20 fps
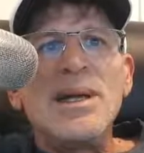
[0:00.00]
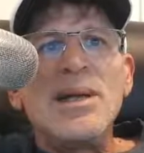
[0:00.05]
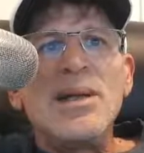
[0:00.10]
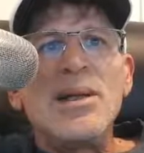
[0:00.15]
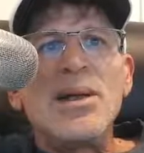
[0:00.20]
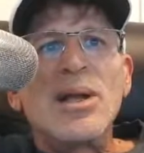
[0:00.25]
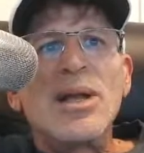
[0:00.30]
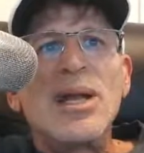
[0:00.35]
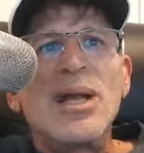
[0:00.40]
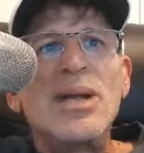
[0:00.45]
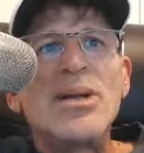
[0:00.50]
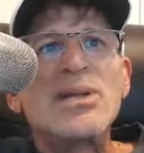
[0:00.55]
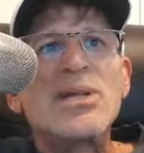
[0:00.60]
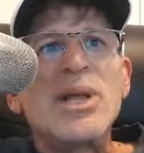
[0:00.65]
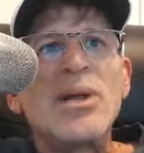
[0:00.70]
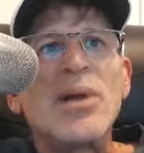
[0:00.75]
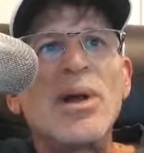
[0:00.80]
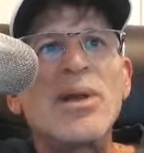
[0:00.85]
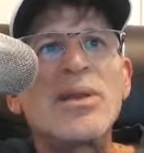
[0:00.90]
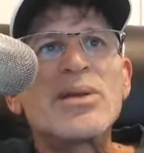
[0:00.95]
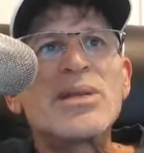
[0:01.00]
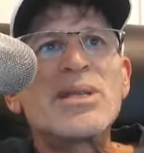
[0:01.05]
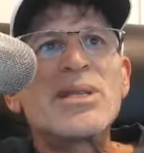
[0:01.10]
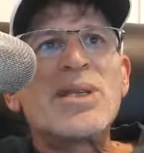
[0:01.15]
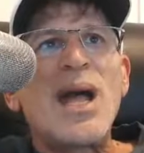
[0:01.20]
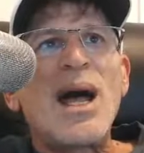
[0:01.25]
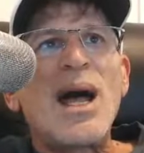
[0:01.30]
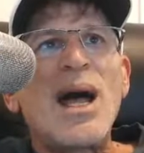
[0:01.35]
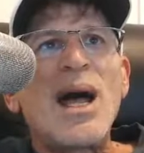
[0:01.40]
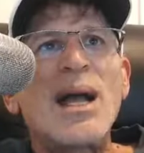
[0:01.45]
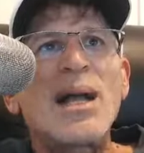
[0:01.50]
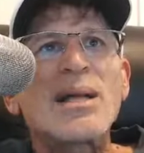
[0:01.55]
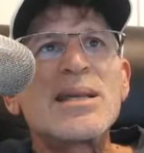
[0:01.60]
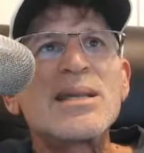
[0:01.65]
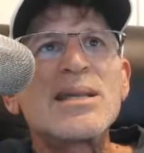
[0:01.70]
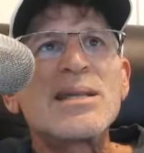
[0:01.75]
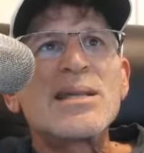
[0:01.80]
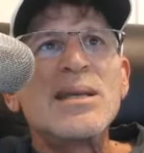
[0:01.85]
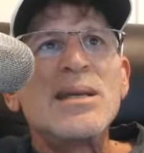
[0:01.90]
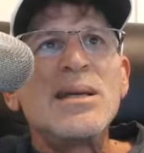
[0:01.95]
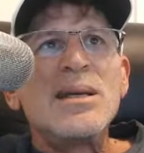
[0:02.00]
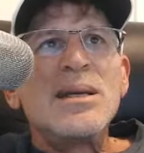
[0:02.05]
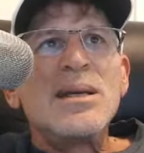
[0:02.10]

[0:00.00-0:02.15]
Look, here's their other stocks.